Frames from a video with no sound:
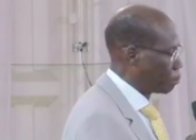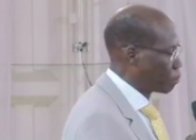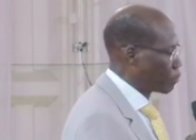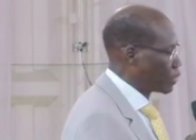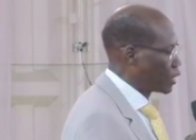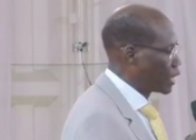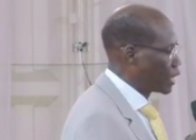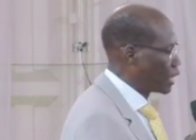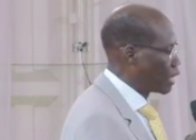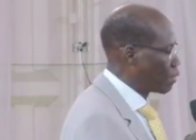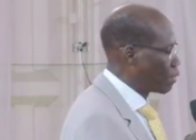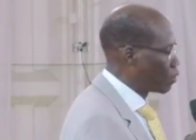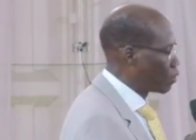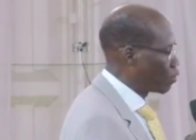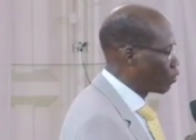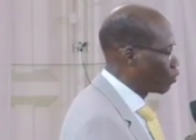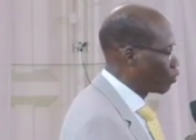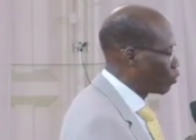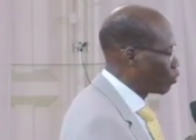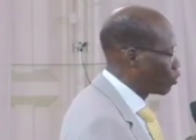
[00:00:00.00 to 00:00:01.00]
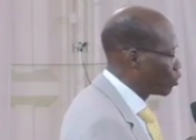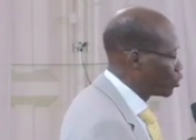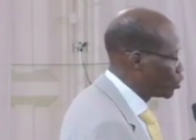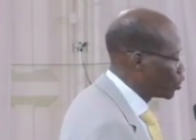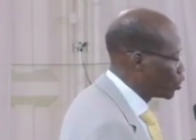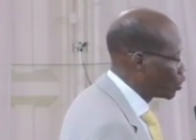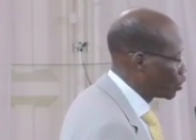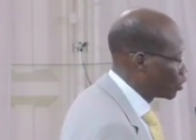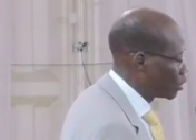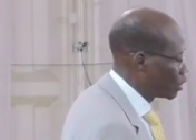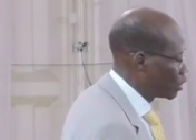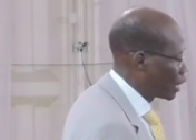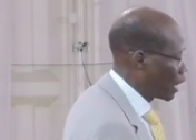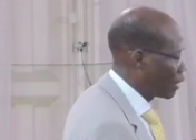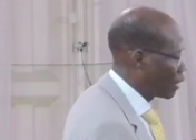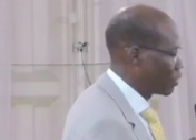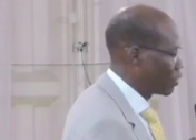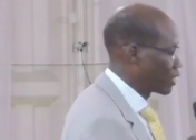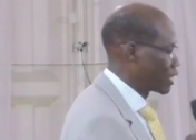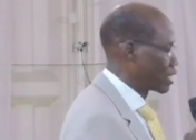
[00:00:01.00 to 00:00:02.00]
The number of students
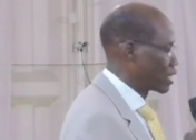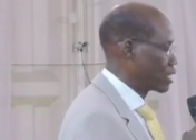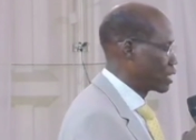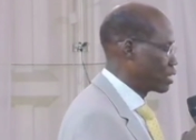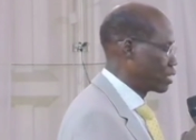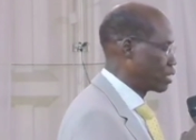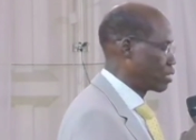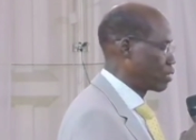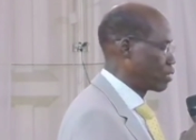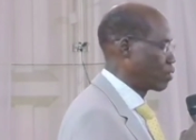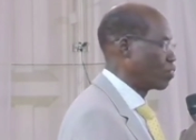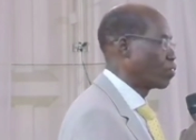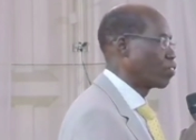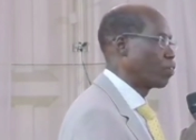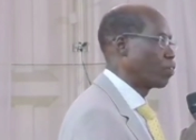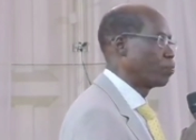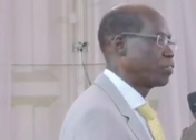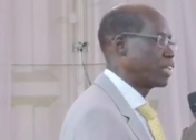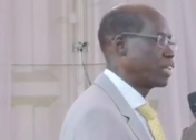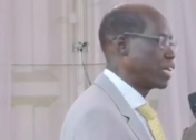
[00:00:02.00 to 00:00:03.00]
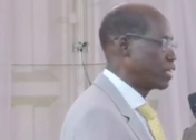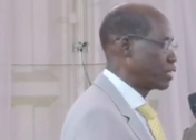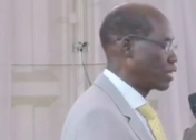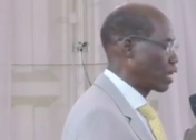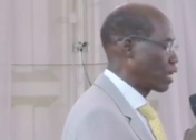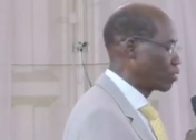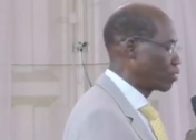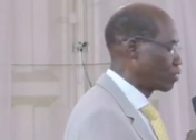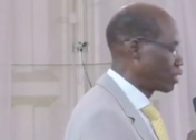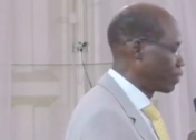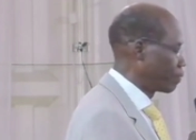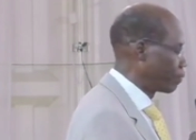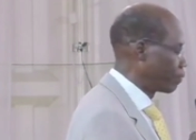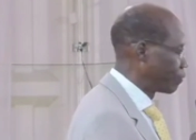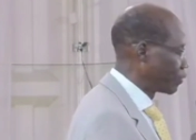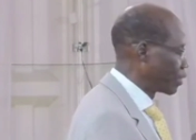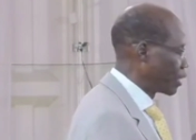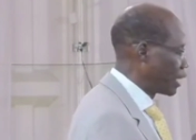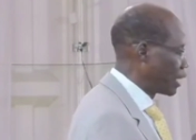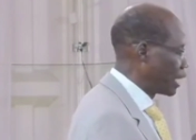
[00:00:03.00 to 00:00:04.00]
has increased from 10,000
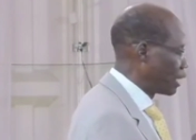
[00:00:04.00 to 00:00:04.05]
in